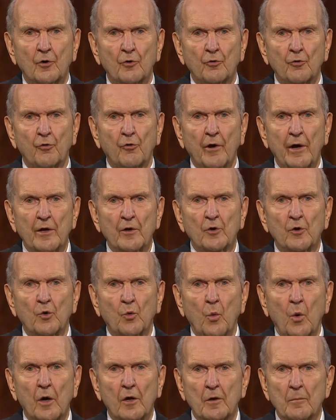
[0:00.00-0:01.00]
Greater
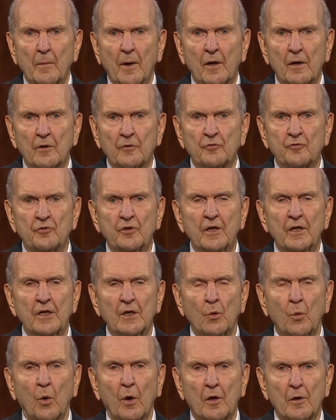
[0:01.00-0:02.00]
Guatemala City,
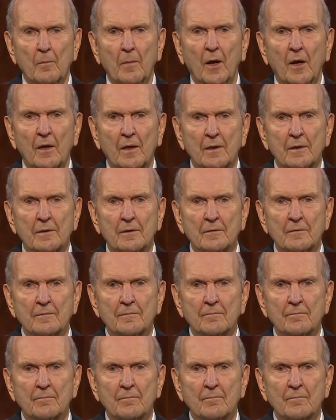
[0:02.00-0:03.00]
Guatemala,
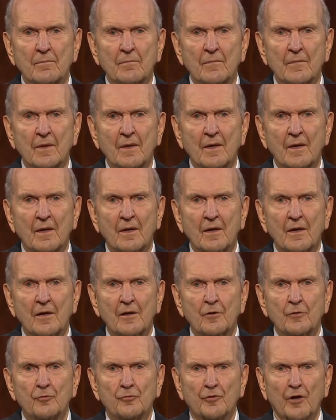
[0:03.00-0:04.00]

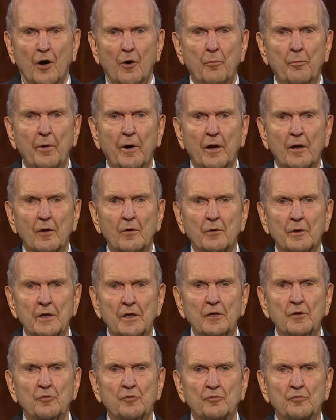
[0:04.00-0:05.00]
Sao Paulo
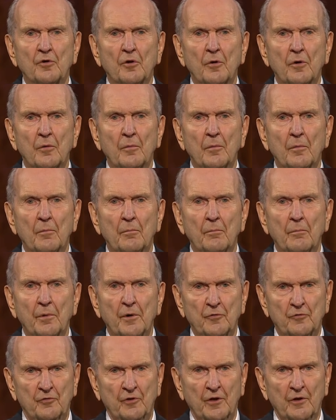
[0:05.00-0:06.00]
East,
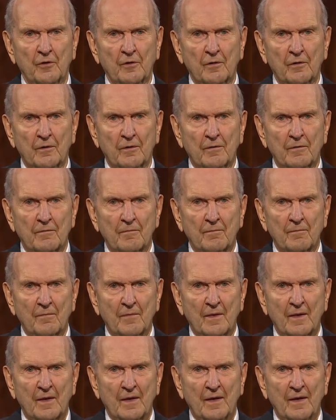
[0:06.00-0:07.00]
Brazil,
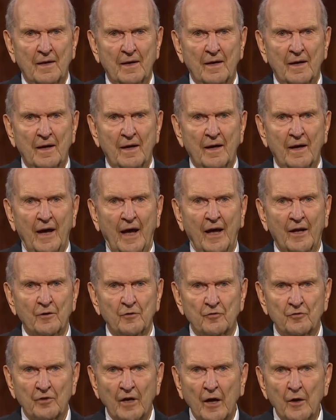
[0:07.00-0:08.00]
and
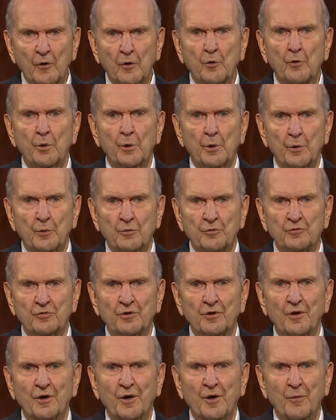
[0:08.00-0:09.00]
Santa Cruz,
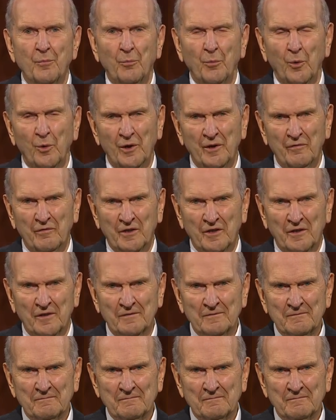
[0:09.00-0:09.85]
Bolivia.